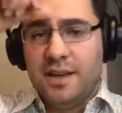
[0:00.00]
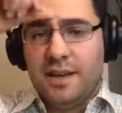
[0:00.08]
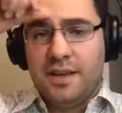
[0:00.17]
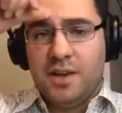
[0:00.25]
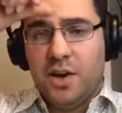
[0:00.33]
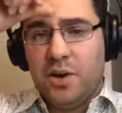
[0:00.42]

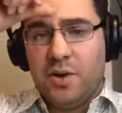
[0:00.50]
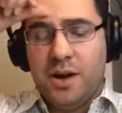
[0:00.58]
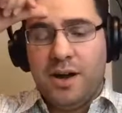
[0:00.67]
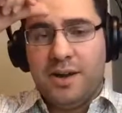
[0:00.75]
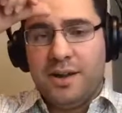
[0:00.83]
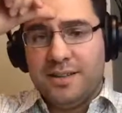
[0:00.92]
You
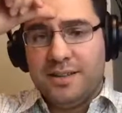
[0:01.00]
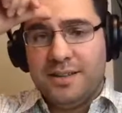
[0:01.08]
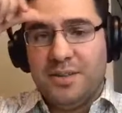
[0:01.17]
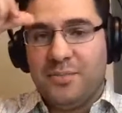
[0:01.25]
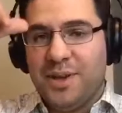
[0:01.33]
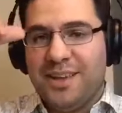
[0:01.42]
know,
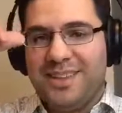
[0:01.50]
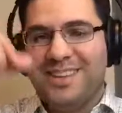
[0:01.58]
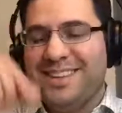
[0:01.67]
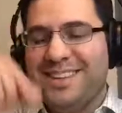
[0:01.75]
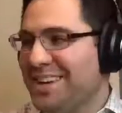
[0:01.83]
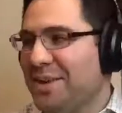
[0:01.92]

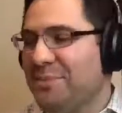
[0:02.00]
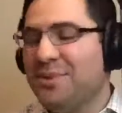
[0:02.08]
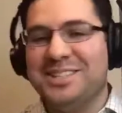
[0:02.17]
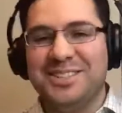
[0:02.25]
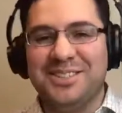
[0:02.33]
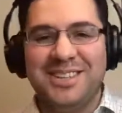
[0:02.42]
God
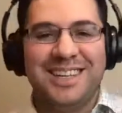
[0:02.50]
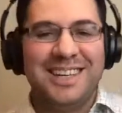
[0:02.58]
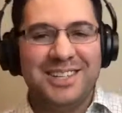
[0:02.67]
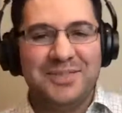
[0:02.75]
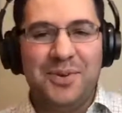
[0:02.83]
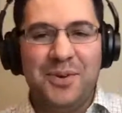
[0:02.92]
bless you.
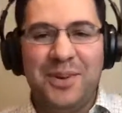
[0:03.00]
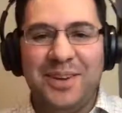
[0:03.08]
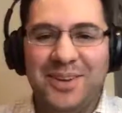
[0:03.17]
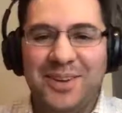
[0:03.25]
That's my wife.